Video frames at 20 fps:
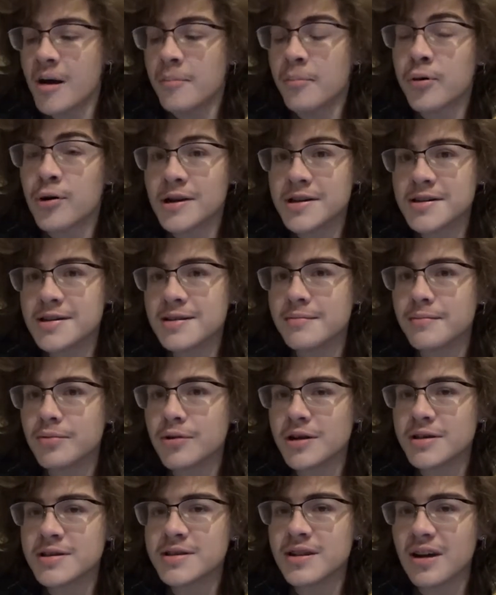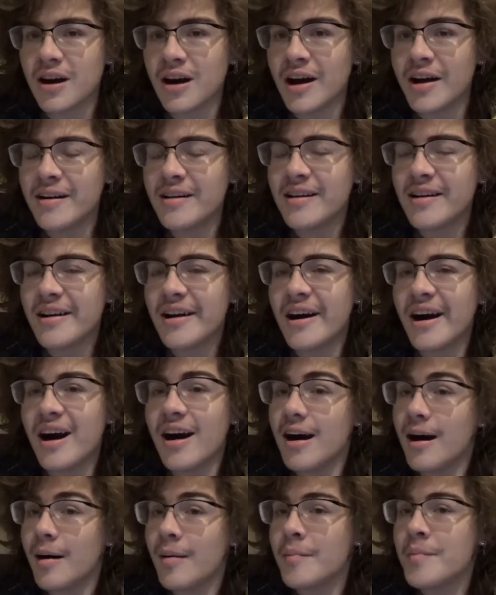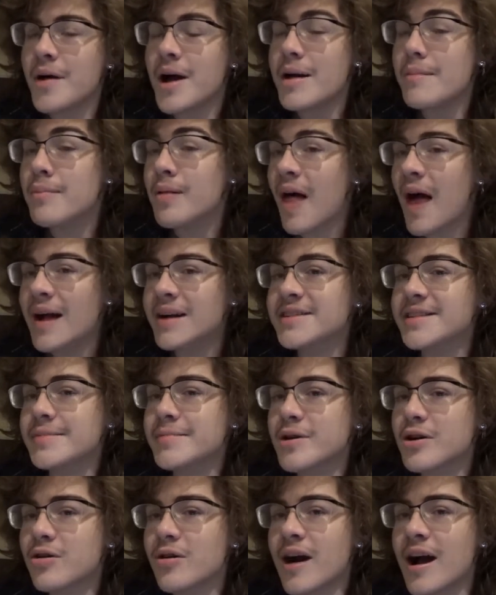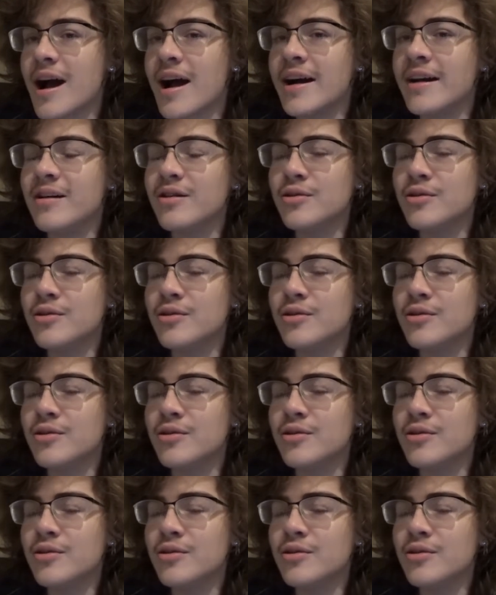President Prescott, a black Democrat